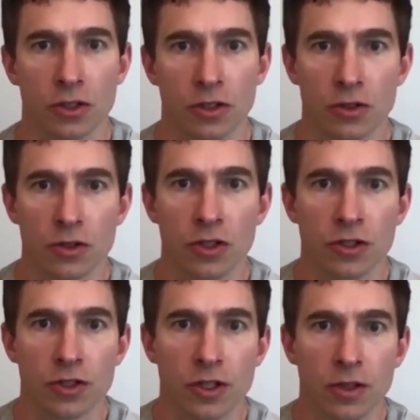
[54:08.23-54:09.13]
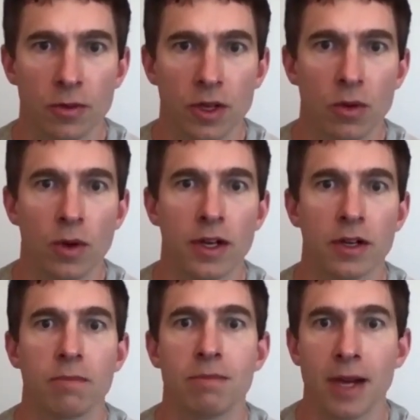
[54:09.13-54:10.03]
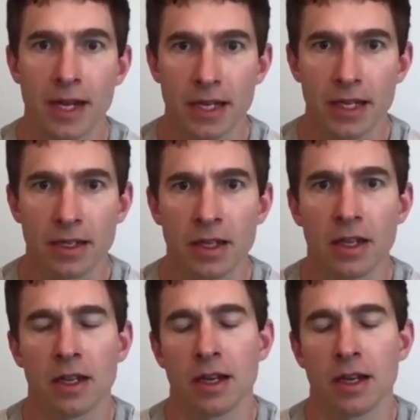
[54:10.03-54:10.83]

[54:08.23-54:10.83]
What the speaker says: solutions that require mining,